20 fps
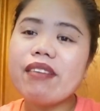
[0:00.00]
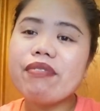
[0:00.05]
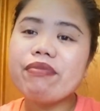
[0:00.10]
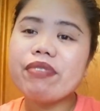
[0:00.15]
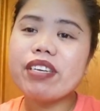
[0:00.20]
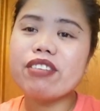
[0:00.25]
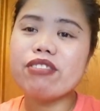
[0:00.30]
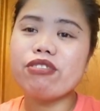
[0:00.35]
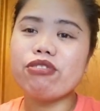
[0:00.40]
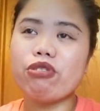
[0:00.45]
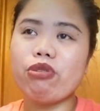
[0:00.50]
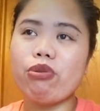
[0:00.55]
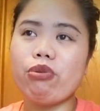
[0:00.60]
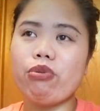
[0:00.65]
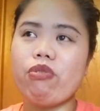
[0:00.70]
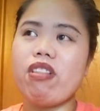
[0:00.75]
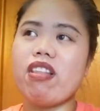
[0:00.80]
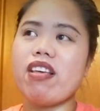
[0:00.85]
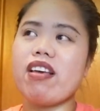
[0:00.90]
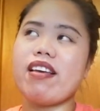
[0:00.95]
feel so
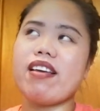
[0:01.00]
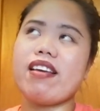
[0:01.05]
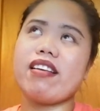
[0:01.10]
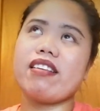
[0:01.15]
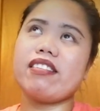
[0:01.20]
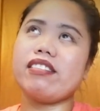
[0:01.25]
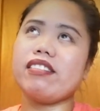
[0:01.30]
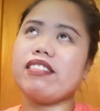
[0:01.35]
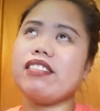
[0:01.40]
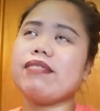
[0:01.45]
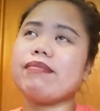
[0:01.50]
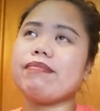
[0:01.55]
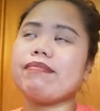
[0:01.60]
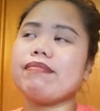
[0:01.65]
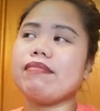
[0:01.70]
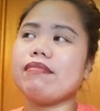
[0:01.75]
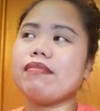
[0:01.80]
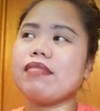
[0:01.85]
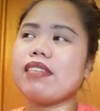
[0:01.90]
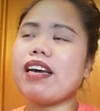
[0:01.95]
like,
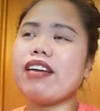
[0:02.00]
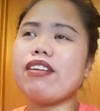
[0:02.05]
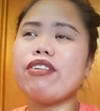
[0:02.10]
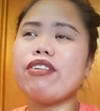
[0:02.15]
I